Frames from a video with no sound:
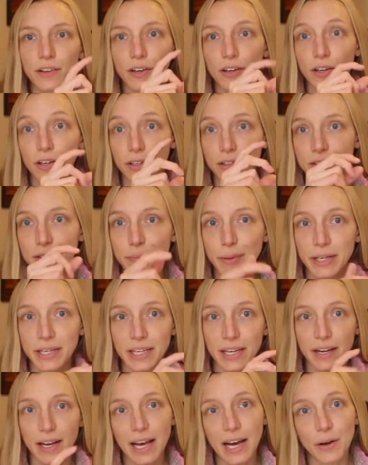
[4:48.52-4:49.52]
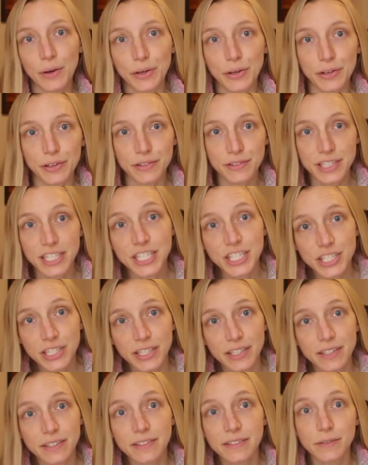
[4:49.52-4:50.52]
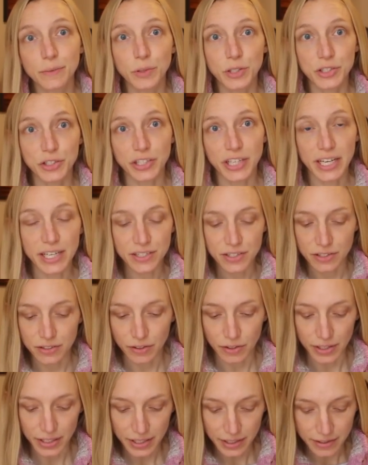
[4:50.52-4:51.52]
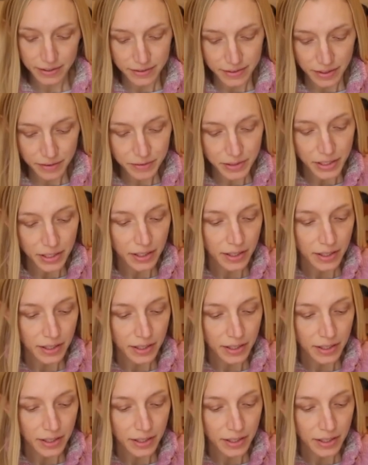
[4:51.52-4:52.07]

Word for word: long, depending on how your tension is and what your gauge is, all that kind of stuff.